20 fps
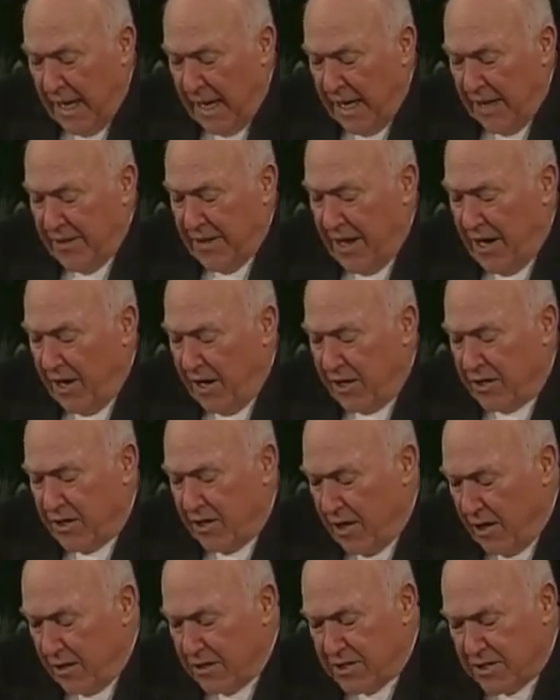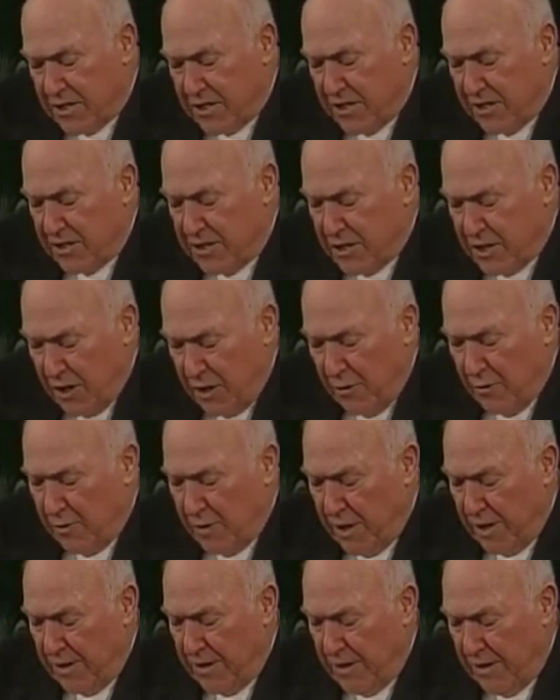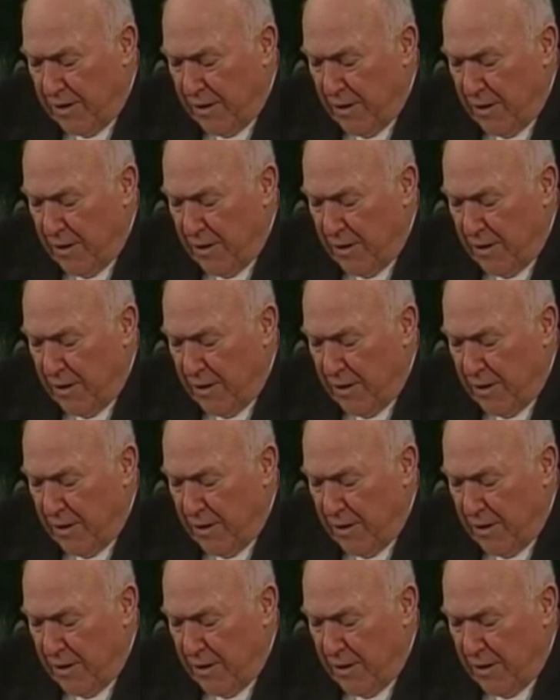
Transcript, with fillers: And they are cursed children